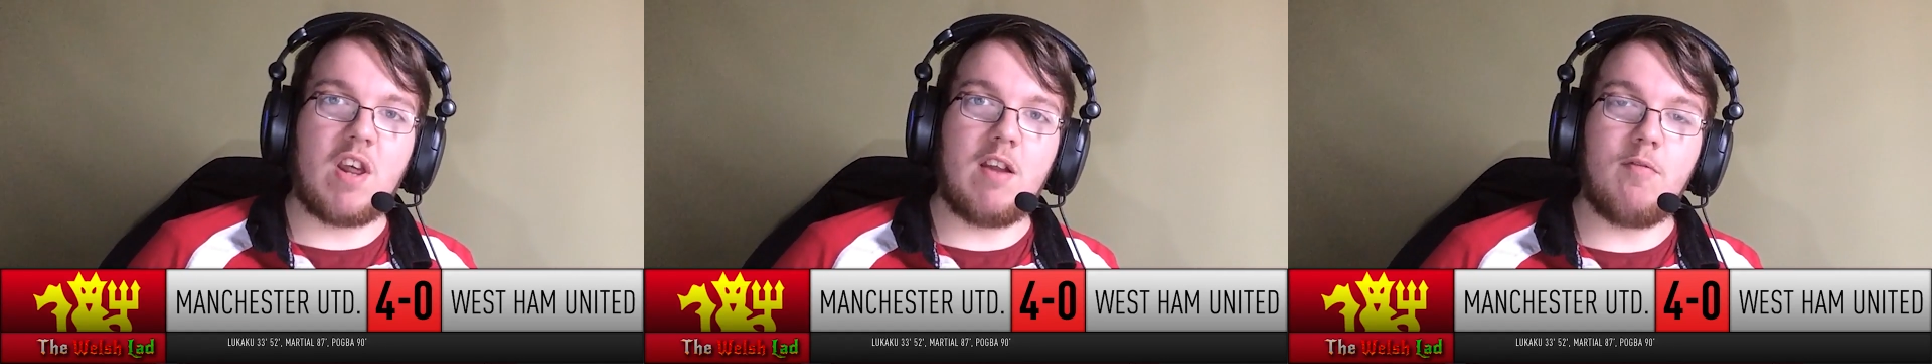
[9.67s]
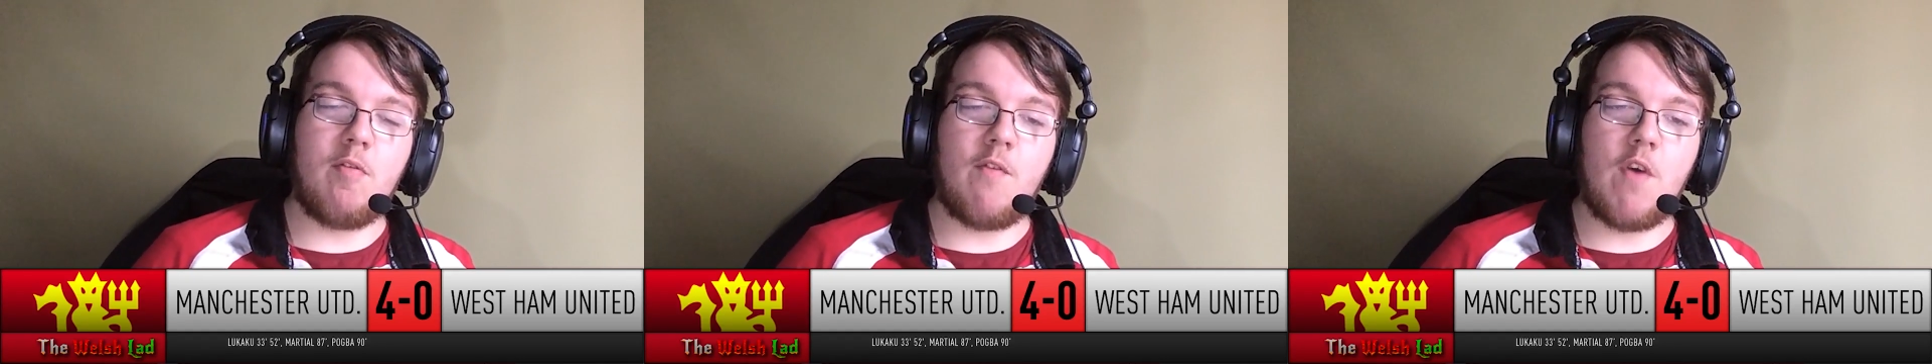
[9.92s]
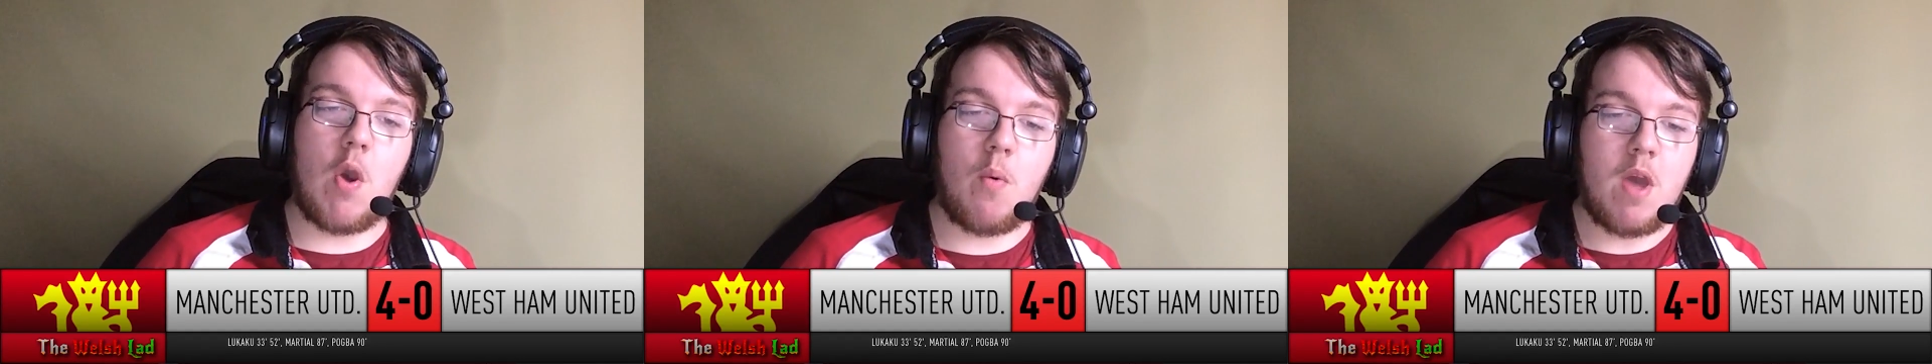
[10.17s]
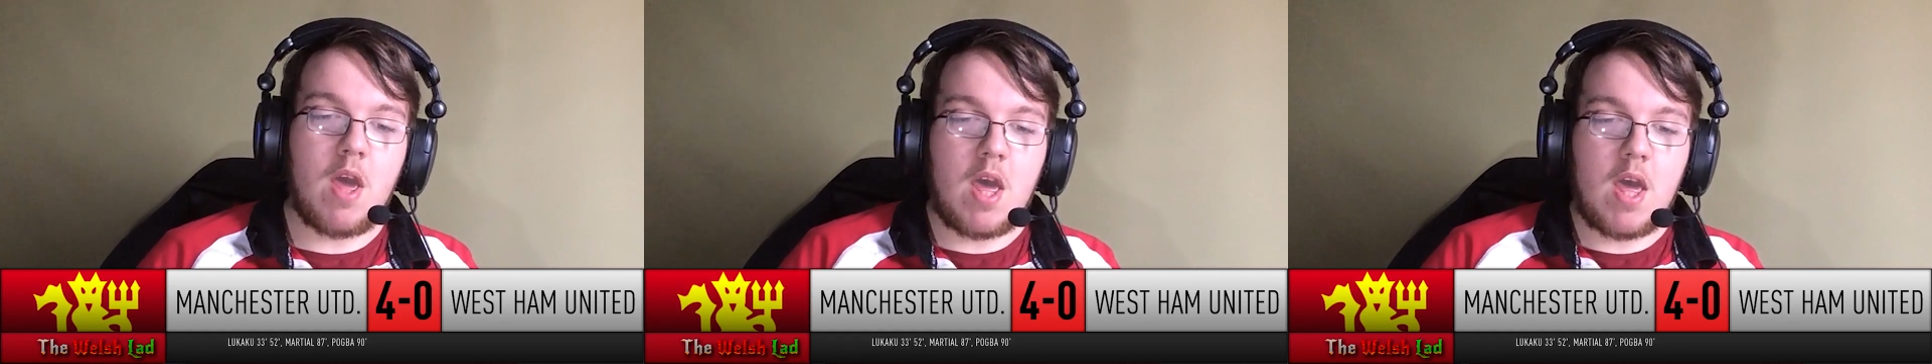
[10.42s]
United
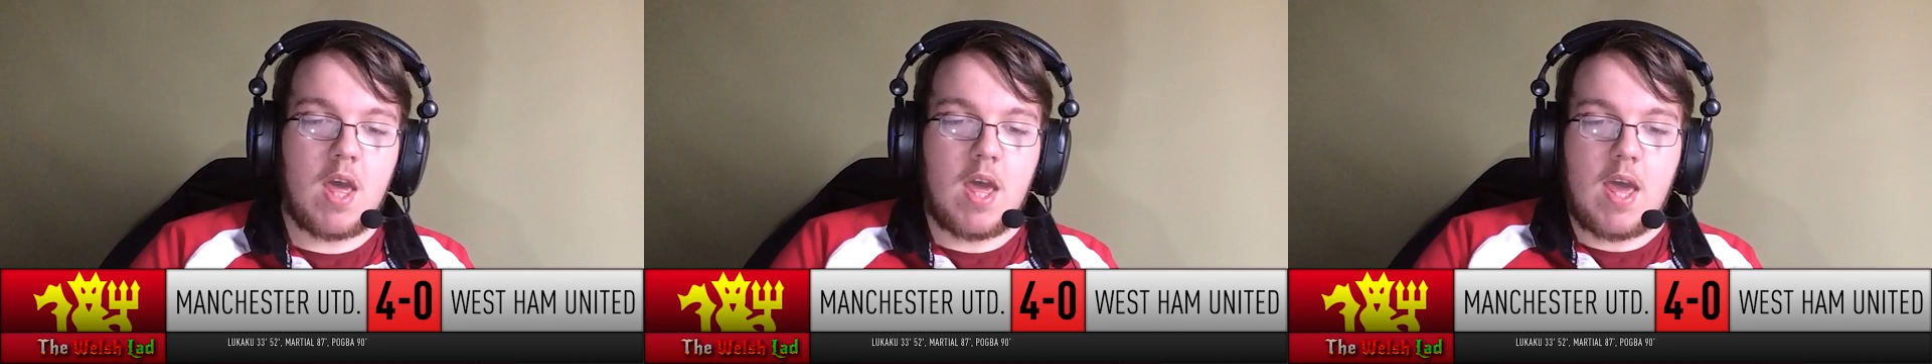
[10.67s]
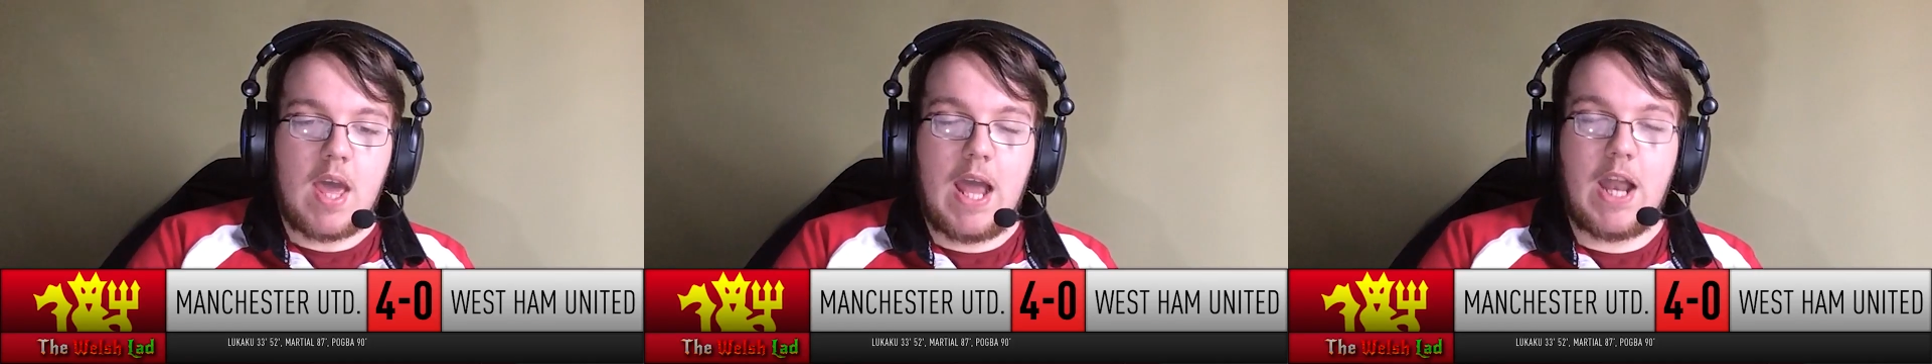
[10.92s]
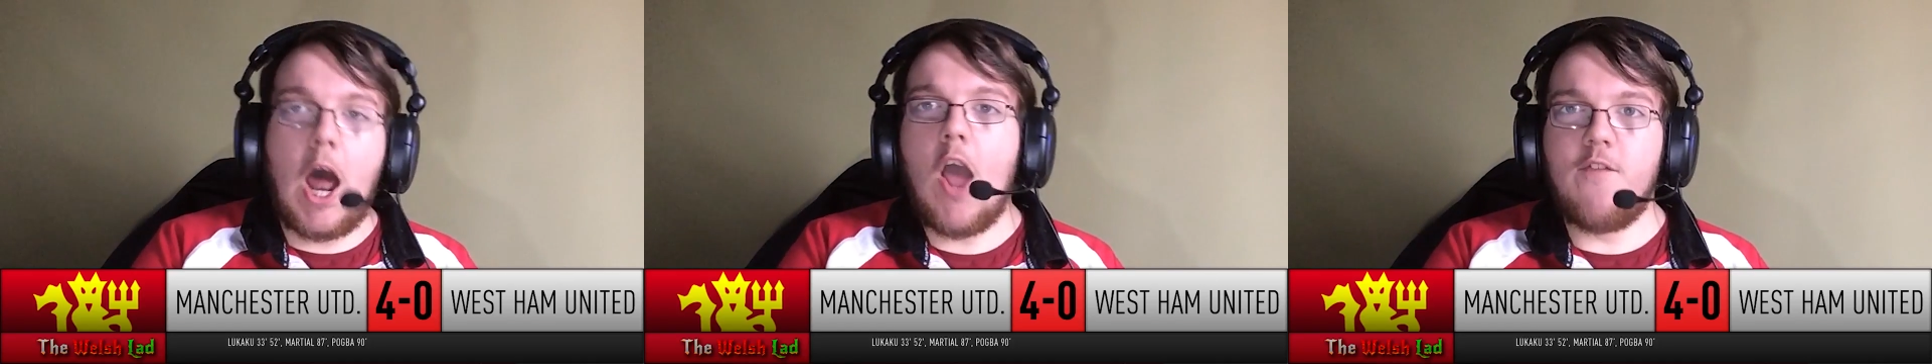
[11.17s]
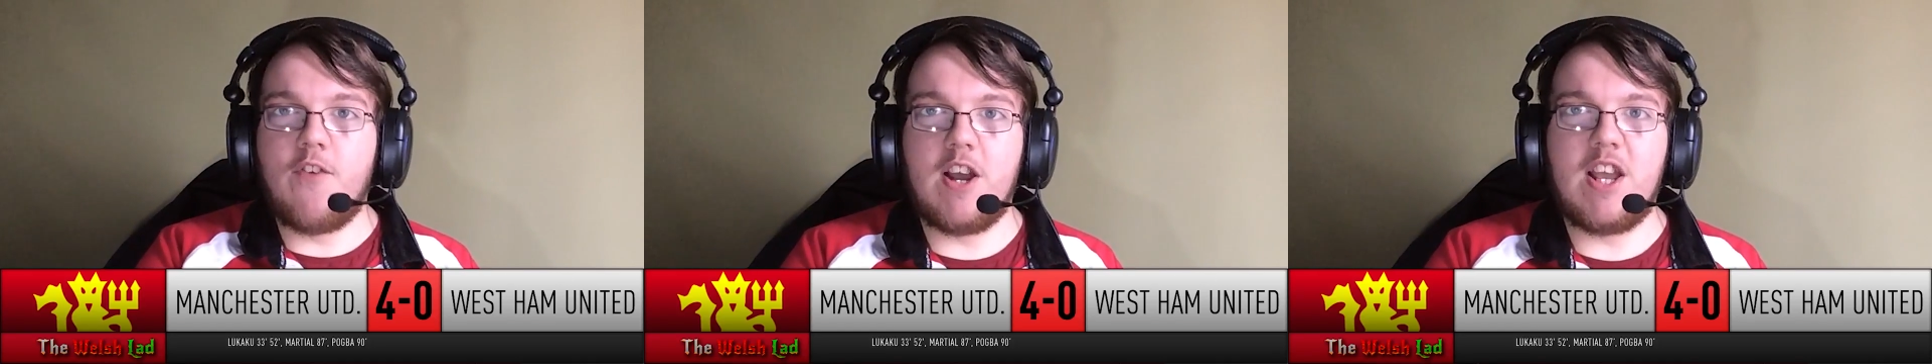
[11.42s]
review in
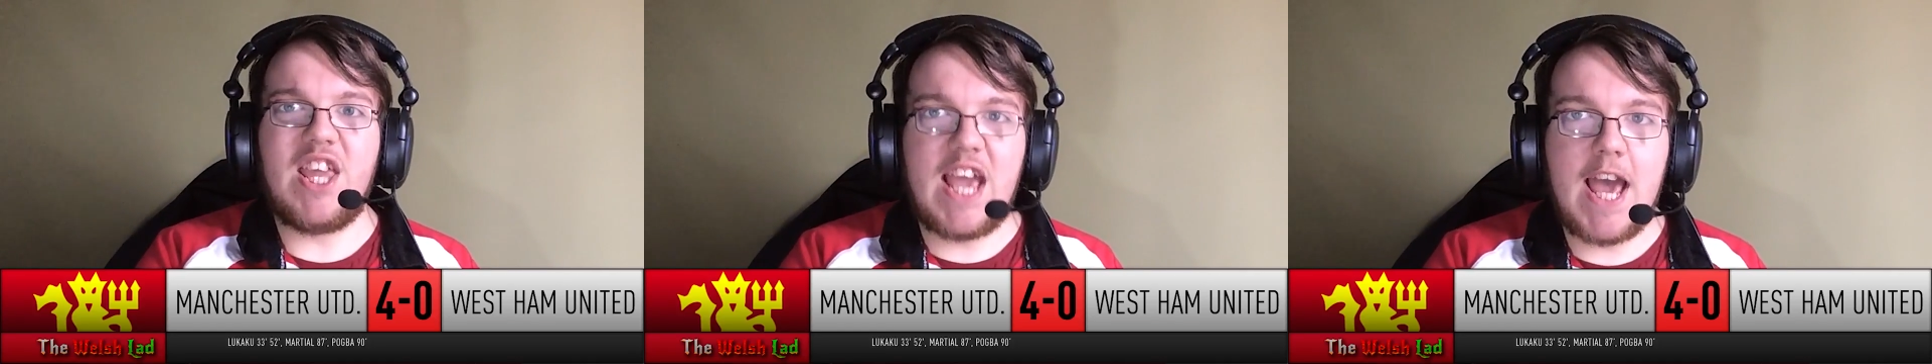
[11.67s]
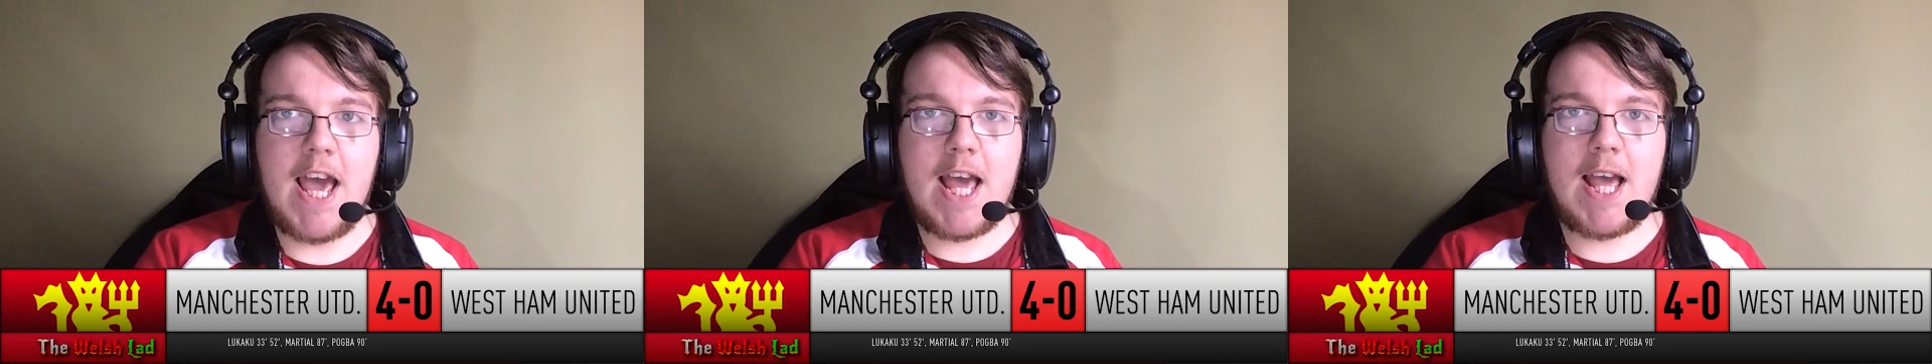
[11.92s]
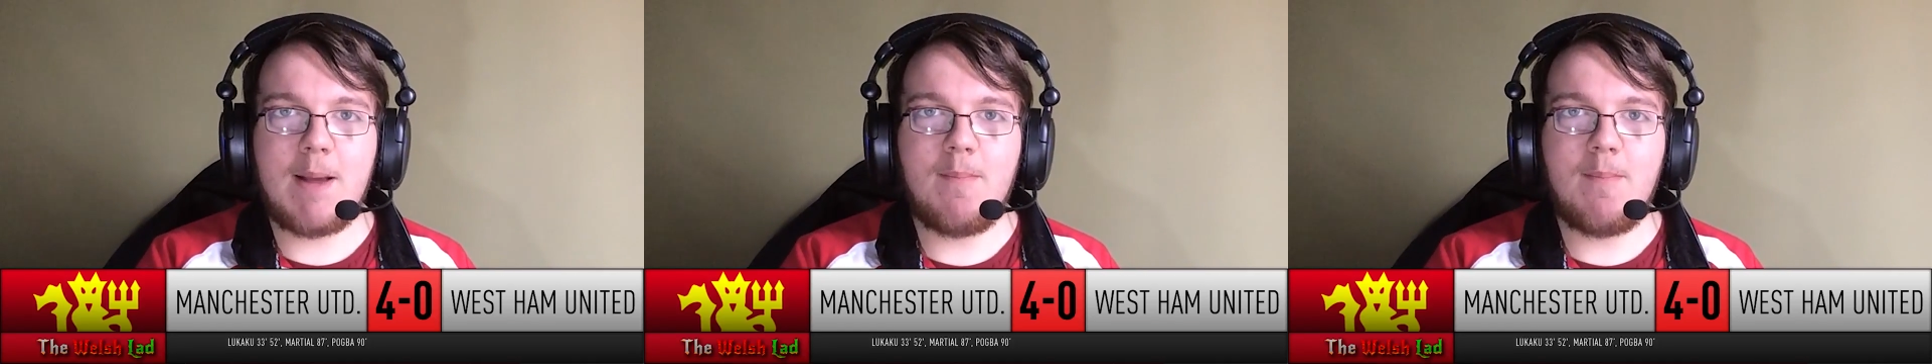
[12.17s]
over a year,